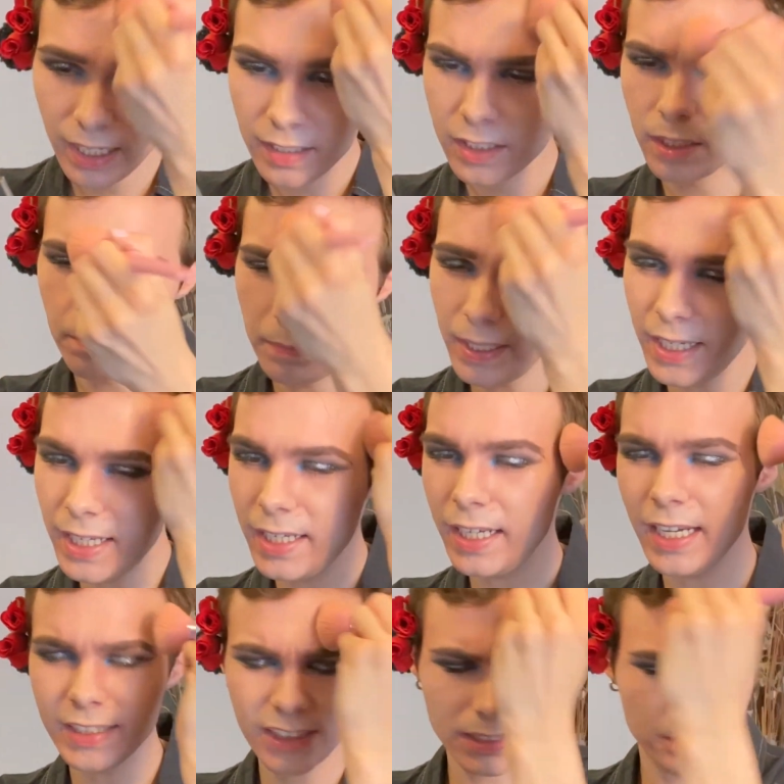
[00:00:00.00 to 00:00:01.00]
To me,
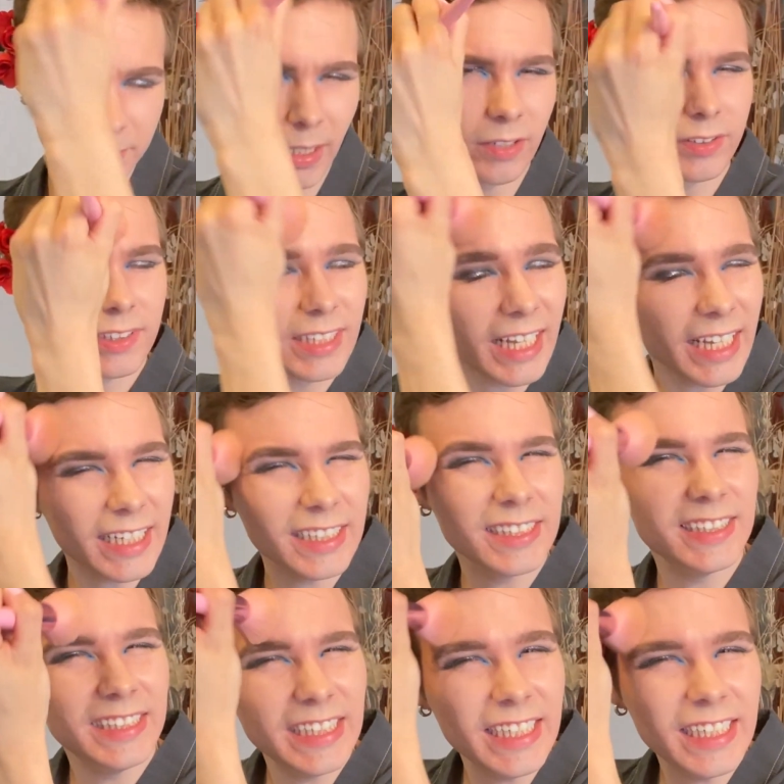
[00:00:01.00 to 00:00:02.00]
it smells
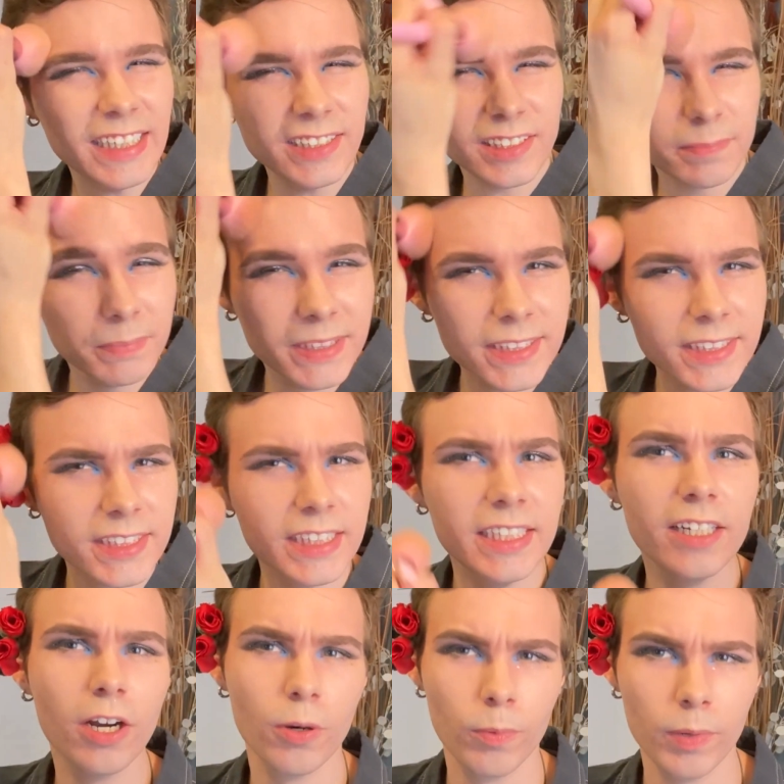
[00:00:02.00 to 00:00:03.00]
like Deet's
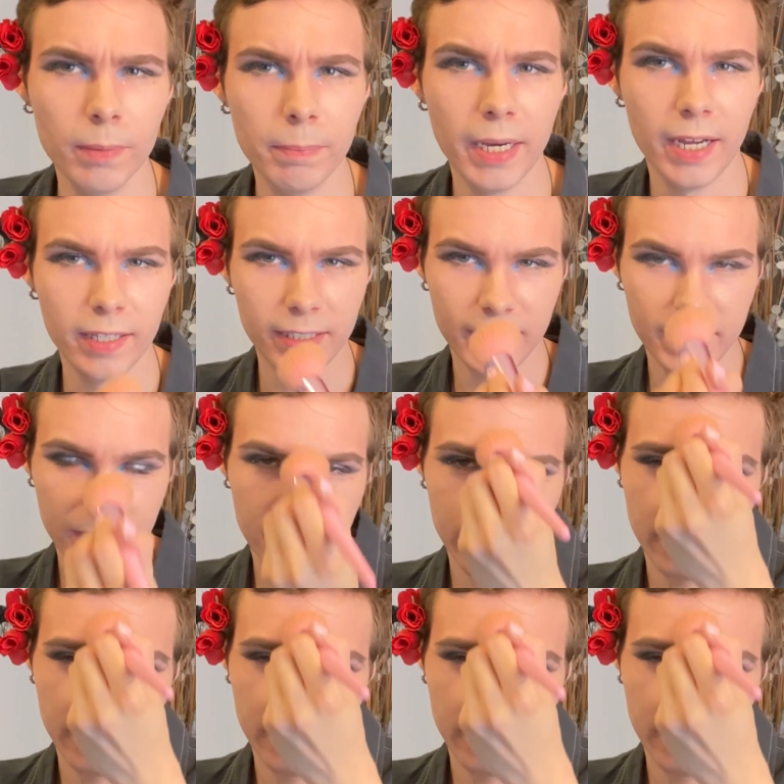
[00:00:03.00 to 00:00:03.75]
mosquito repellent.